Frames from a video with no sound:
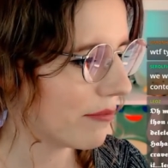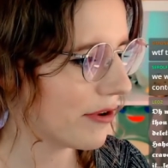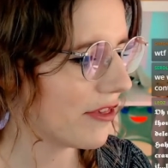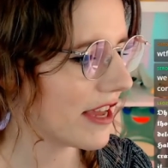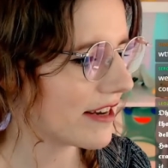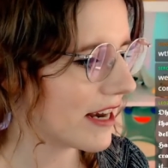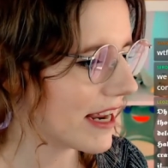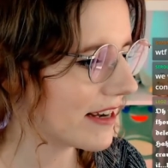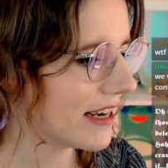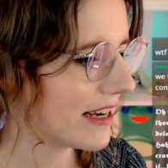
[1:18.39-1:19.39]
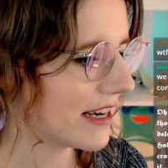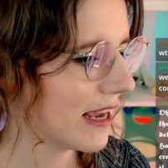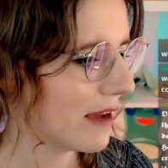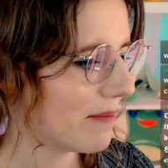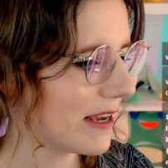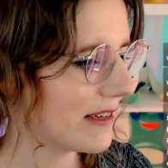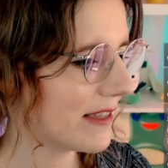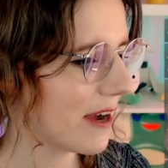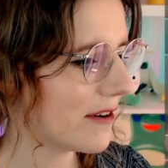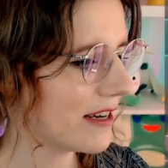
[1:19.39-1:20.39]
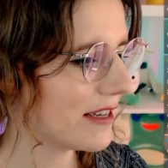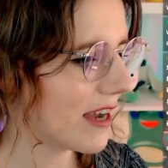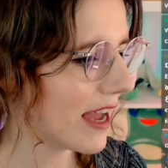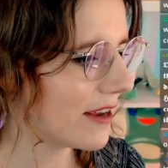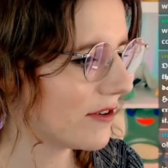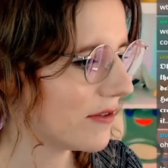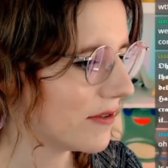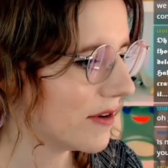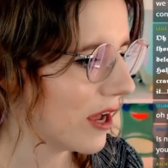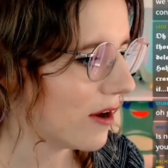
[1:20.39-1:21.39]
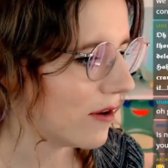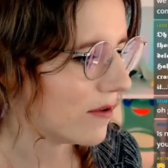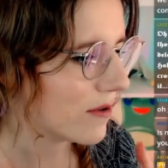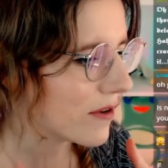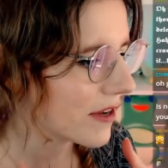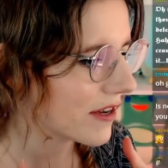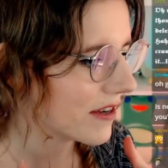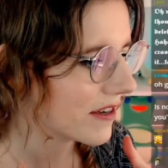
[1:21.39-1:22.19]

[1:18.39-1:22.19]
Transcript: Prithee delete it, best thou desire to look.